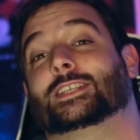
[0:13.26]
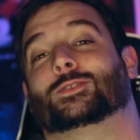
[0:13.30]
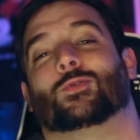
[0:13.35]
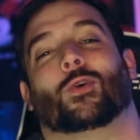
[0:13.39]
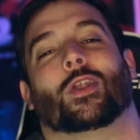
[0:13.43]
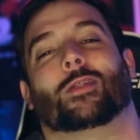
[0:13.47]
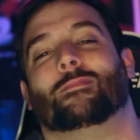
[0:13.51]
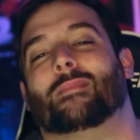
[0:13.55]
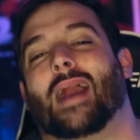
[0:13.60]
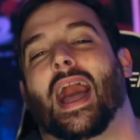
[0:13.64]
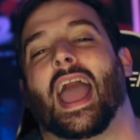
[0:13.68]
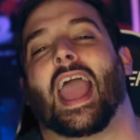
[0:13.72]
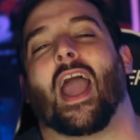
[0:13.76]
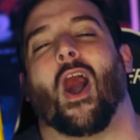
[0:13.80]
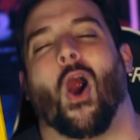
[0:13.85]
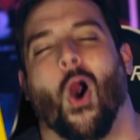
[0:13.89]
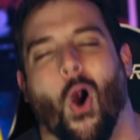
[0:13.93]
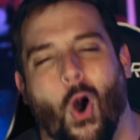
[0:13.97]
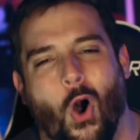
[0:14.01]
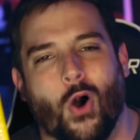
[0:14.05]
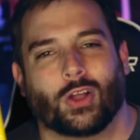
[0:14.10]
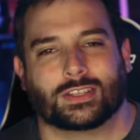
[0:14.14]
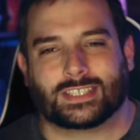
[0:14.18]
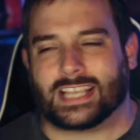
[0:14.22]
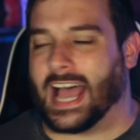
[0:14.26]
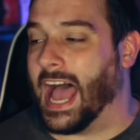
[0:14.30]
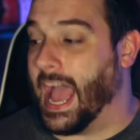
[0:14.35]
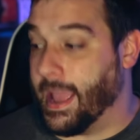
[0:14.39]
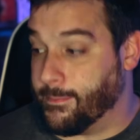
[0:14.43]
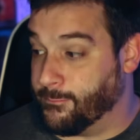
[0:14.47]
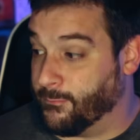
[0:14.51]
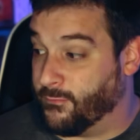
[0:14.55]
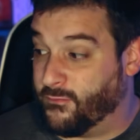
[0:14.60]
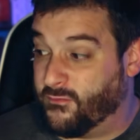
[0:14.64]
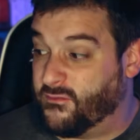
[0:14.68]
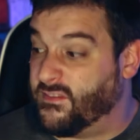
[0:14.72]
it's one of my
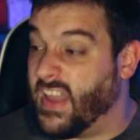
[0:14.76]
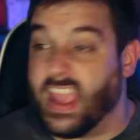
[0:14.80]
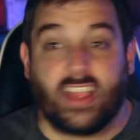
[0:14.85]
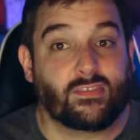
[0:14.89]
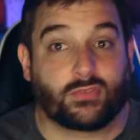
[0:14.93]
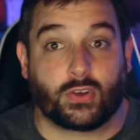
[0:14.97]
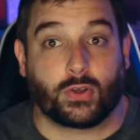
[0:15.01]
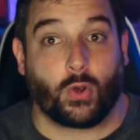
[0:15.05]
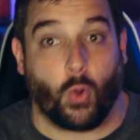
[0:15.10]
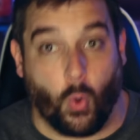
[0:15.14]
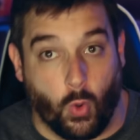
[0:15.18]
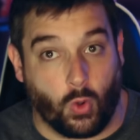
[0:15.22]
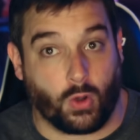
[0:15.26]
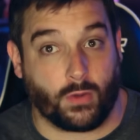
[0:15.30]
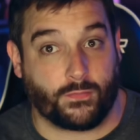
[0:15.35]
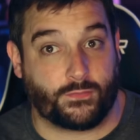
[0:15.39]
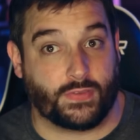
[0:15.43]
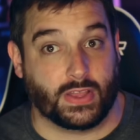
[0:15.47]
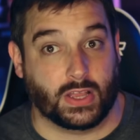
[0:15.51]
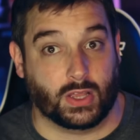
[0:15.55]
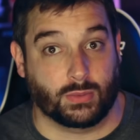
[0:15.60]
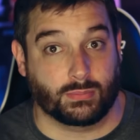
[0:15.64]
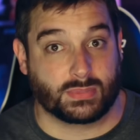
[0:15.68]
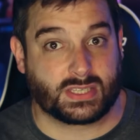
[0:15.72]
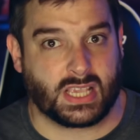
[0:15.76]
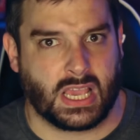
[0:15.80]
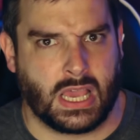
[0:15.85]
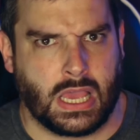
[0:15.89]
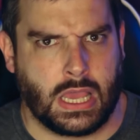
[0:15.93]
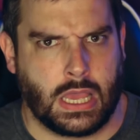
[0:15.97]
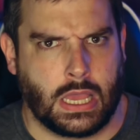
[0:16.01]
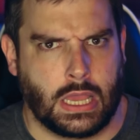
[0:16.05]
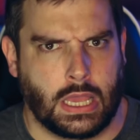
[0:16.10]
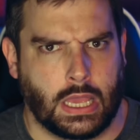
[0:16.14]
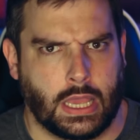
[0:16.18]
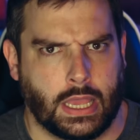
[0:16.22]
all-time favorite horror films,
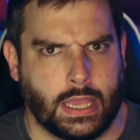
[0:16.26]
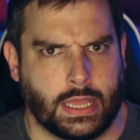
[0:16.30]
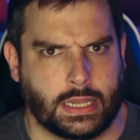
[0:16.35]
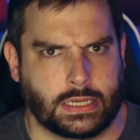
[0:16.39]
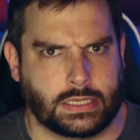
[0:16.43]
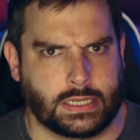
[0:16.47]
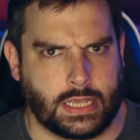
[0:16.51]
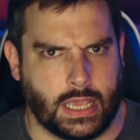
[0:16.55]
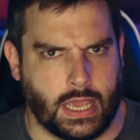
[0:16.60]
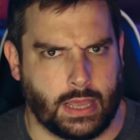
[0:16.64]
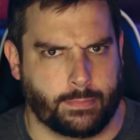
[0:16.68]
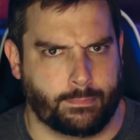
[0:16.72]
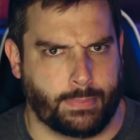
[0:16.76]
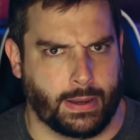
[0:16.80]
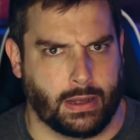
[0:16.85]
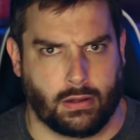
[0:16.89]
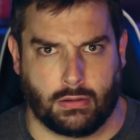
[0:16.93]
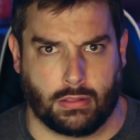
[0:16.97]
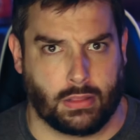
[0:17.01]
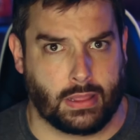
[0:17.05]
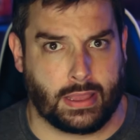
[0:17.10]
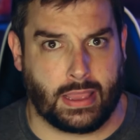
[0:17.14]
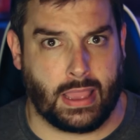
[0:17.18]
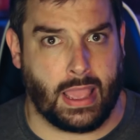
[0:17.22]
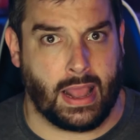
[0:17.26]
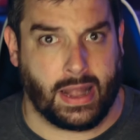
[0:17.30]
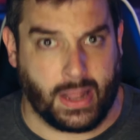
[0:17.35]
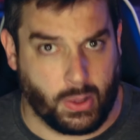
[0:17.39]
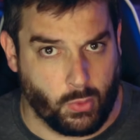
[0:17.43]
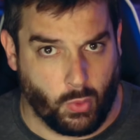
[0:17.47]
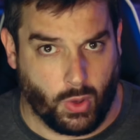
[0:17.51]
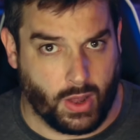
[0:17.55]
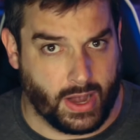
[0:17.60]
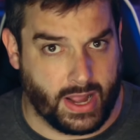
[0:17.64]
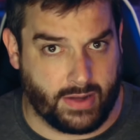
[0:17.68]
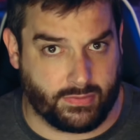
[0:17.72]
and yet barely
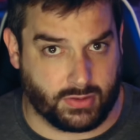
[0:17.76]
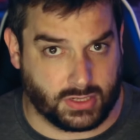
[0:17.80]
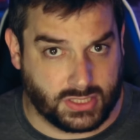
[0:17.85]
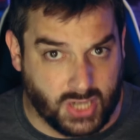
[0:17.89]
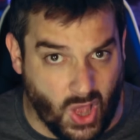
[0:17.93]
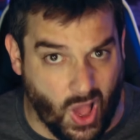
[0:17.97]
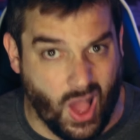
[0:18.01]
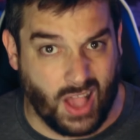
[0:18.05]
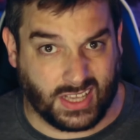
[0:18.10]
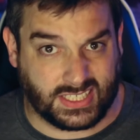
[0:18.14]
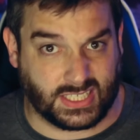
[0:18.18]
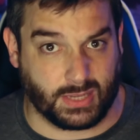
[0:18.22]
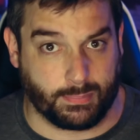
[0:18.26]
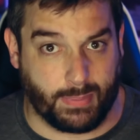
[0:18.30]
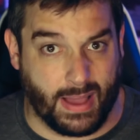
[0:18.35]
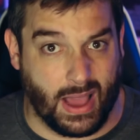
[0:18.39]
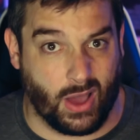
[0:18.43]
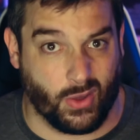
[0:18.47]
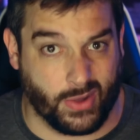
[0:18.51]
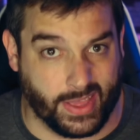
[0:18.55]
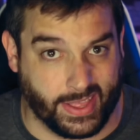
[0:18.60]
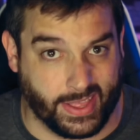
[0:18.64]
anyone ever talks about